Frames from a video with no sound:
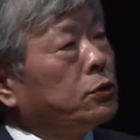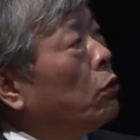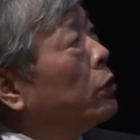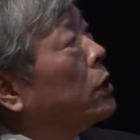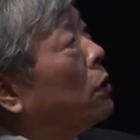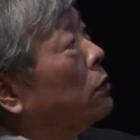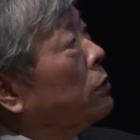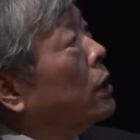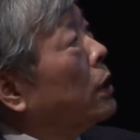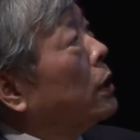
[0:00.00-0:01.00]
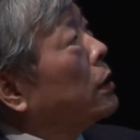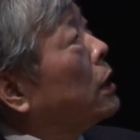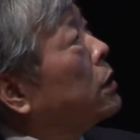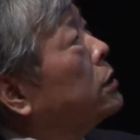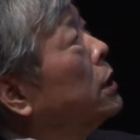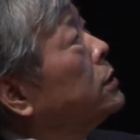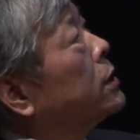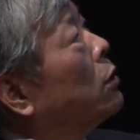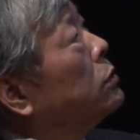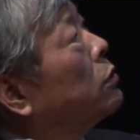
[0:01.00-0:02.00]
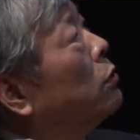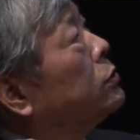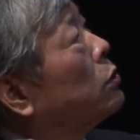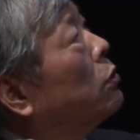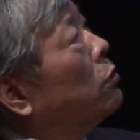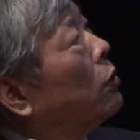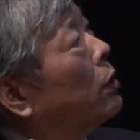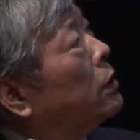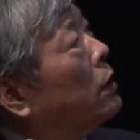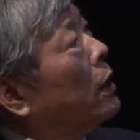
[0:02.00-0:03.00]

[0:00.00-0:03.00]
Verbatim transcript: going on, that these cells also